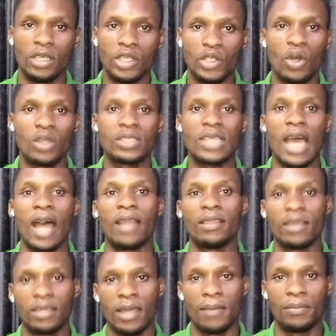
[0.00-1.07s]
not
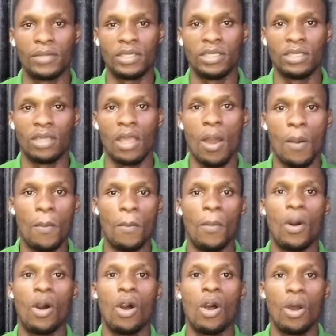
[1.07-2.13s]
another money,
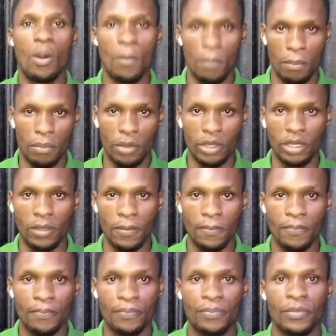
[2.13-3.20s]
more money.
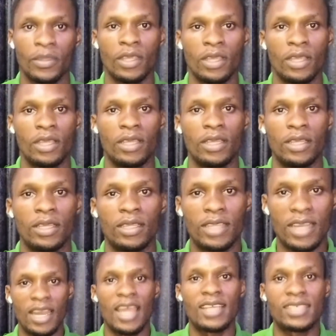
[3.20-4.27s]

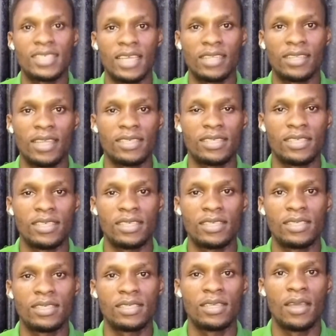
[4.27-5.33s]
The next sentence
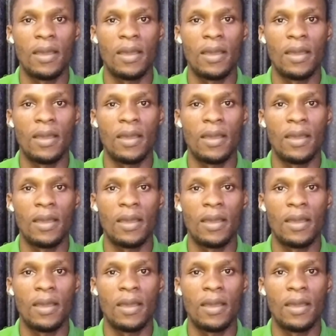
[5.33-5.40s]
is,